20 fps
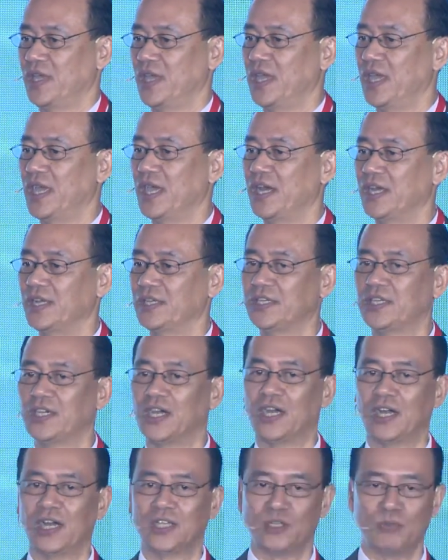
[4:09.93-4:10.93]
And
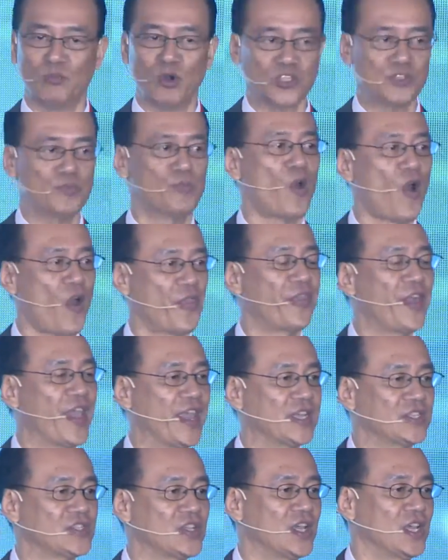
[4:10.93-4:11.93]
the most important
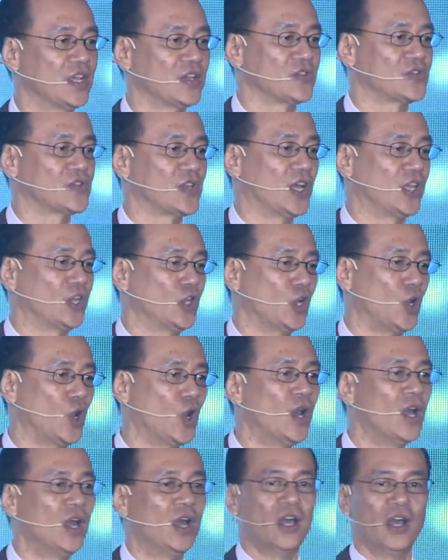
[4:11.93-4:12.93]
thing is,
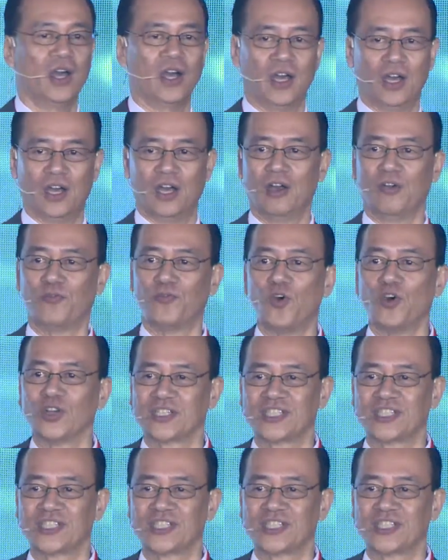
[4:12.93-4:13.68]
for